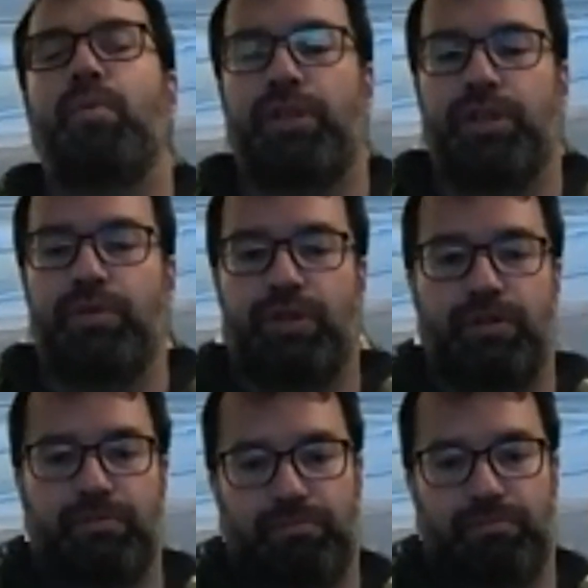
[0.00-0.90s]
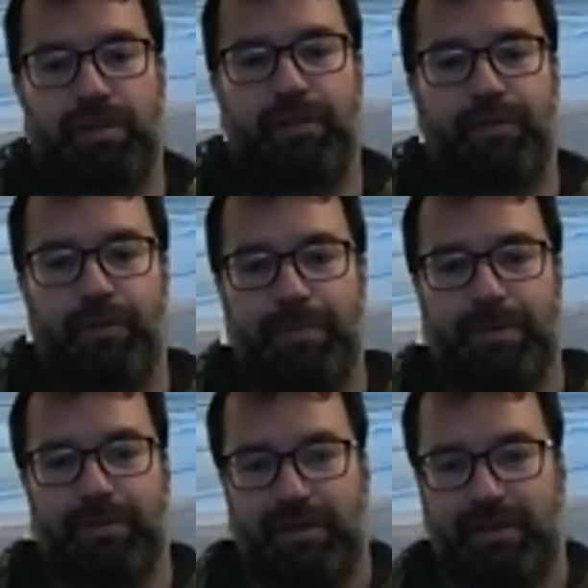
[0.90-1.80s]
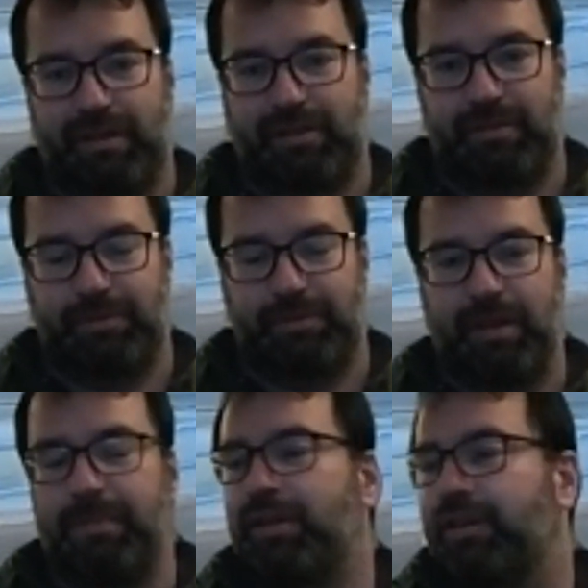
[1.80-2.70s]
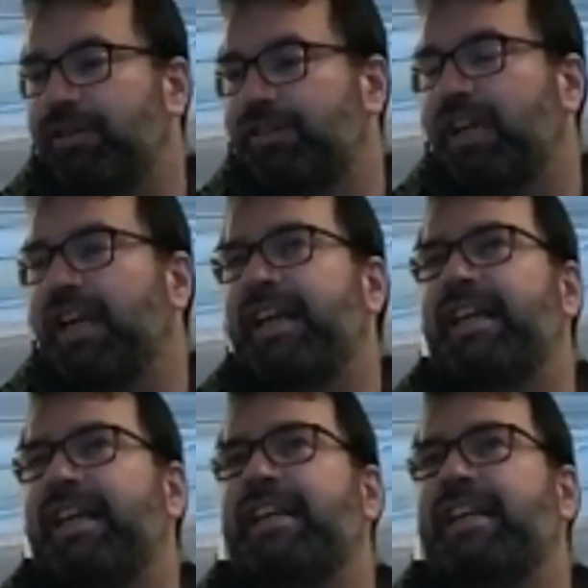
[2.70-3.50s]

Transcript: you do if you're building systems, right? Because it is